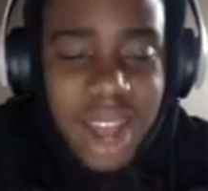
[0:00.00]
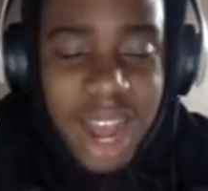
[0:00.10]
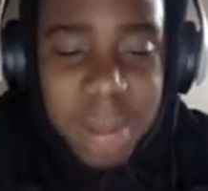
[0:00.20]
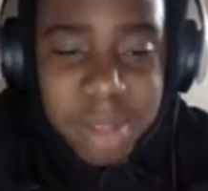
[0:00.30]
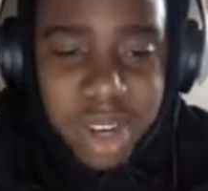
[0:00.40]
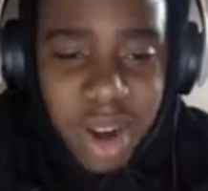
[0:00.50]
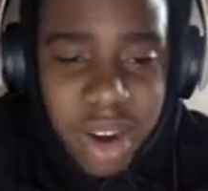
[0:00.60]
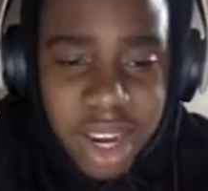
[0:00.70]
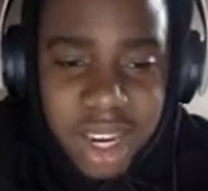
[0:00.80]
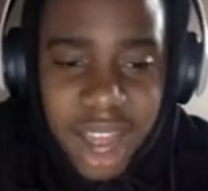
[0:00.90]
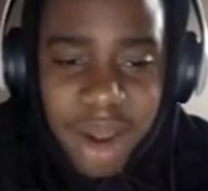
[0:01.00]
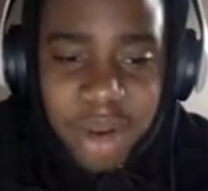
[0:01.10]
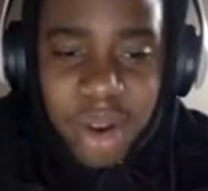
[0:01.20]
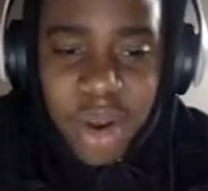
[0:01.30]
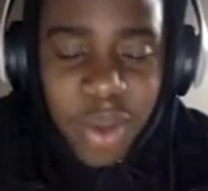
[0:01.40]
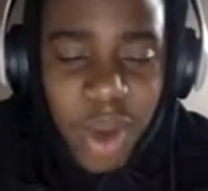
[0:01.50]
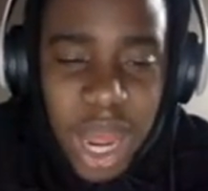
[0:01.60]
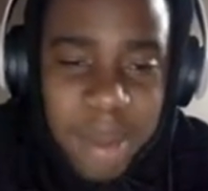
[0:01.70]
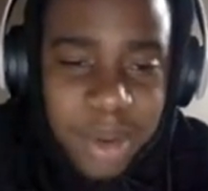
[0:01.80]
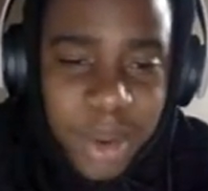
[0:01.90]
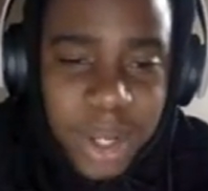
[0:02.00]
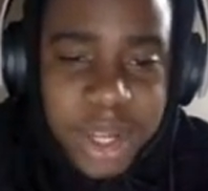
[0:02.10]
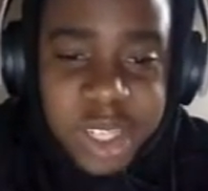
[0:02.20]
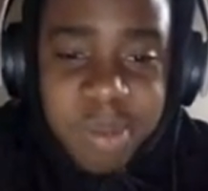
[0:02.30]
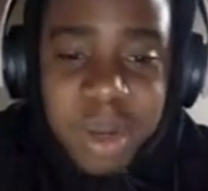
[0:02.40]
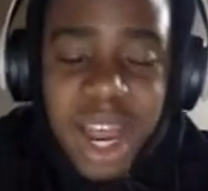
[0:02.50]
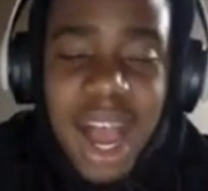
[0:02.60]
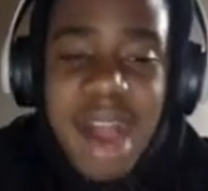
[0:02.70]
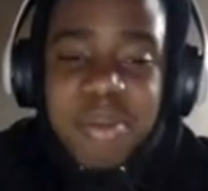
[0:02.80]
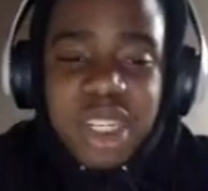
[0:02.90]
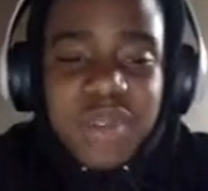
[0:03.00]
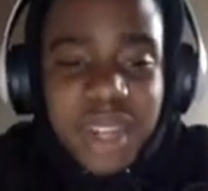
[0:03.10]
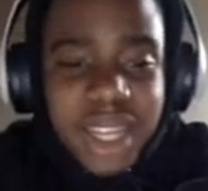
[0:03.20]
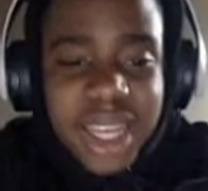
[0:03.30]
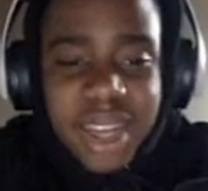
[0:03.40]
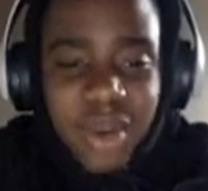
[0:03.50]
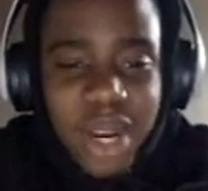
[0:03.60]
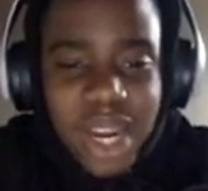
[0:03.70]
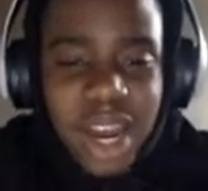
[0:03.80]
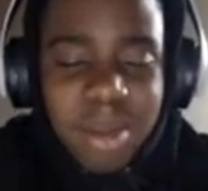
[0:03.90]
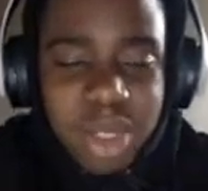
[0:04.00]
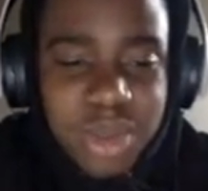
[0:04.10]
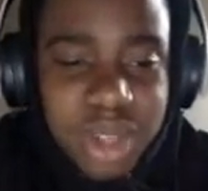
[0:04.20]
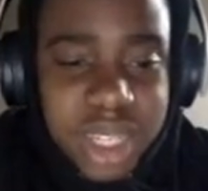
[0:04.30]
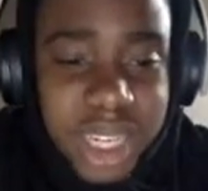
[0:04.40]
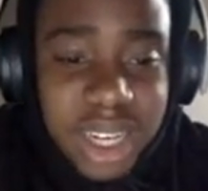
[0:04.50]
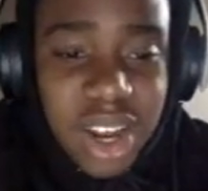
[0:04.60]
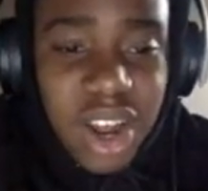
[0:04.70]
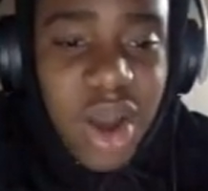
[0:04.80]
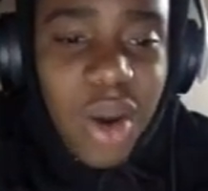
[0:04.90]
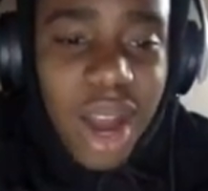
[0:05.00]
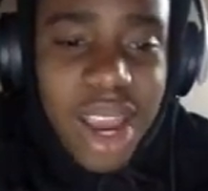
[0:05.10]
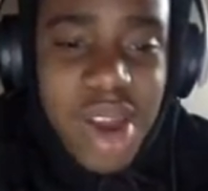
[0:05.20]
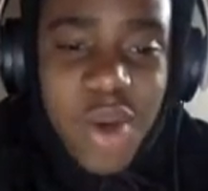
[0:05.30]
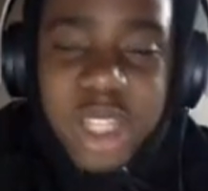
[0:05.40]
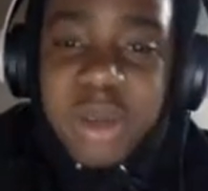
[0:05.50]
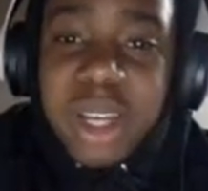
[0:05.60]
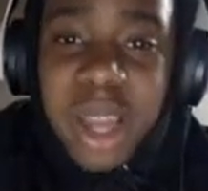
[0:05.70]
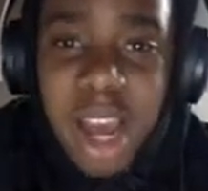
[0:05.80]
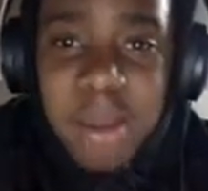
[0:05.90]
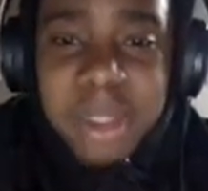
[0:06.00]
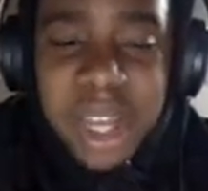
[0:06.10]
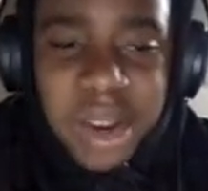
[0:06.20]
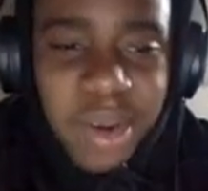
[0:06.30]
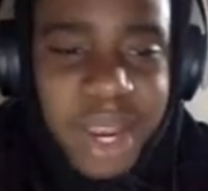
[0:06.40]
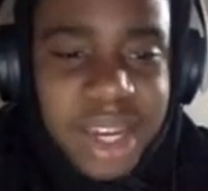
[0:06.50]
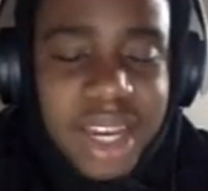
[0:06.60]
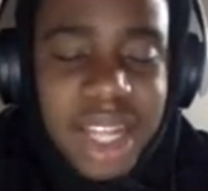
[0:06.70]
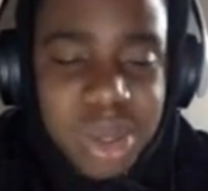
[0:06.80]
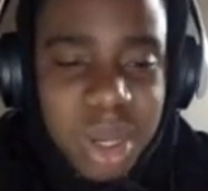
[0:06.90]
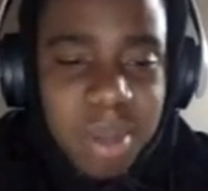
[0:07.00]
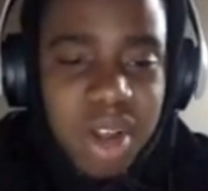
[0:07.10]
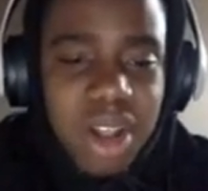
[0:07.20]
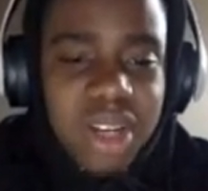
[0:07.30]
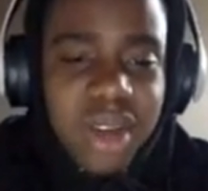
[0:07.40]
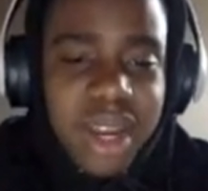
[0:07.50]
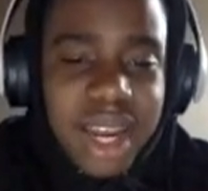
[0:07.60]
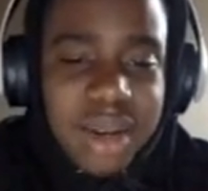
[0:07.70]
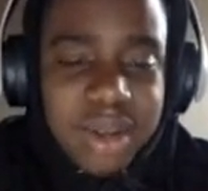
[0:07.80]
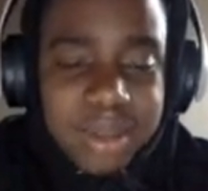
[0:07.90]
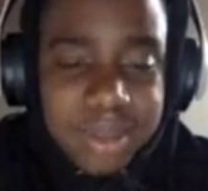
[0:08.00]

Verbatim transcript: I'm sorry. I don't know why I'm doing this, but I'm just feeling it right now. I'm just feeling it. Ohio is going to upset Creighton. That's what I'm calling right now.